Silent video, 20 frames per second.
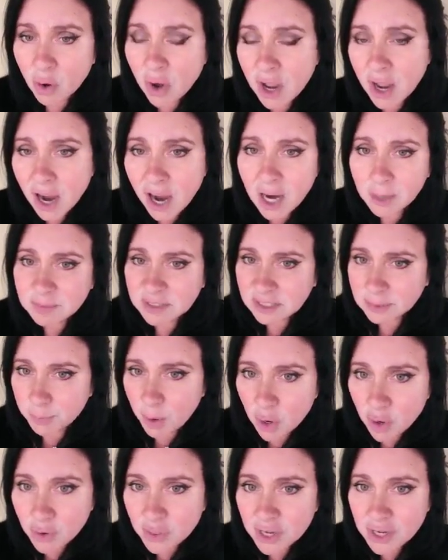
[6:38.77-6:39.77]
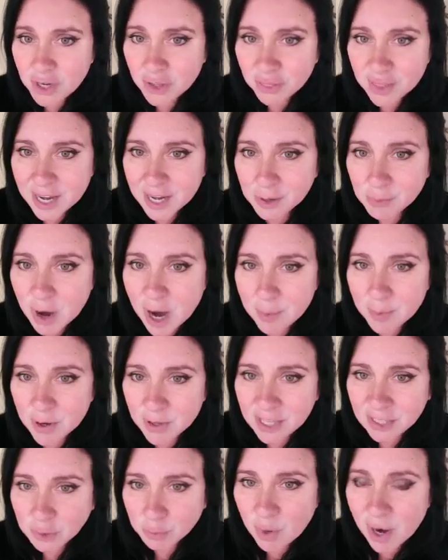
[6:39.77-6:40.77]
I'm smarter than you think, Robert.
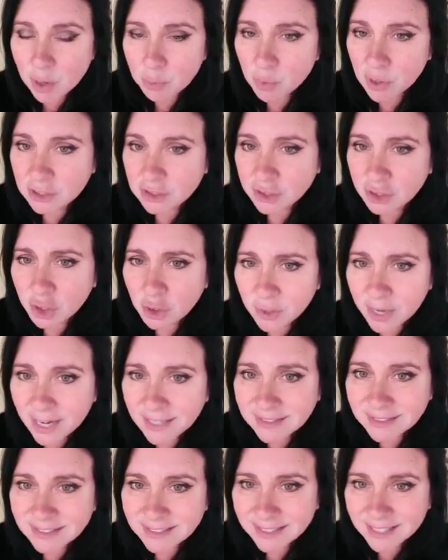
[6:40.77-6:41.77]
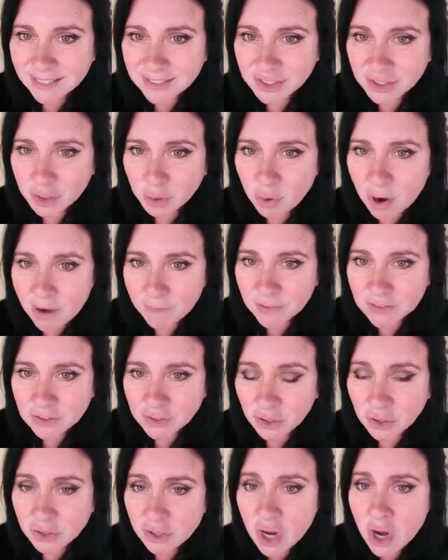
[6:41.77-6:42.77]
That's why I won 2 cases against 2
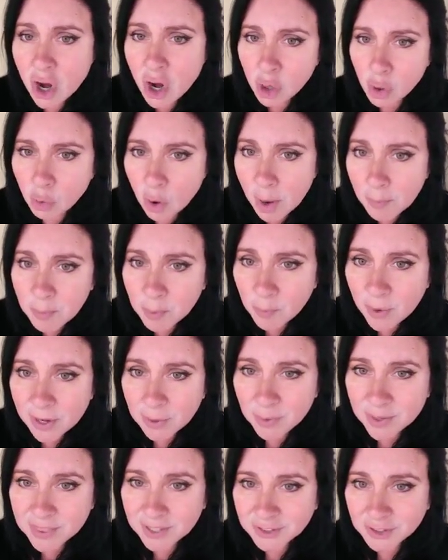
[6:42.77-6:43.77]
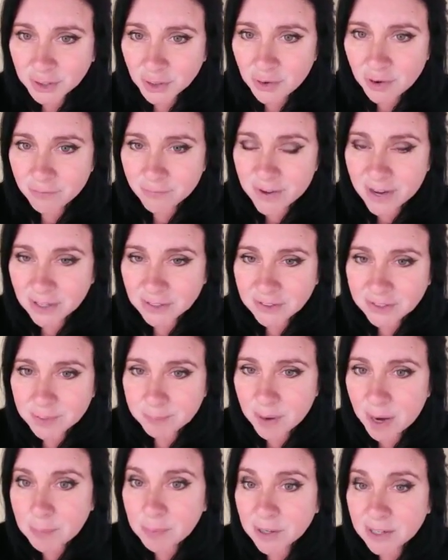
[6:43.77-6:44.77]
officers, cooperated with Internal Affairs, the
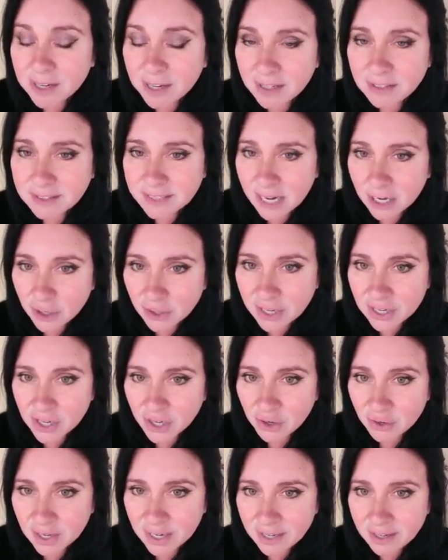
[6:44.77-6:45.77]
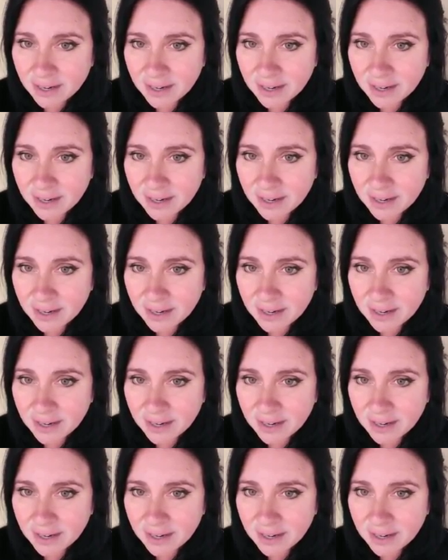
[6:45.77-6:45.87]
Public Integrity Unit,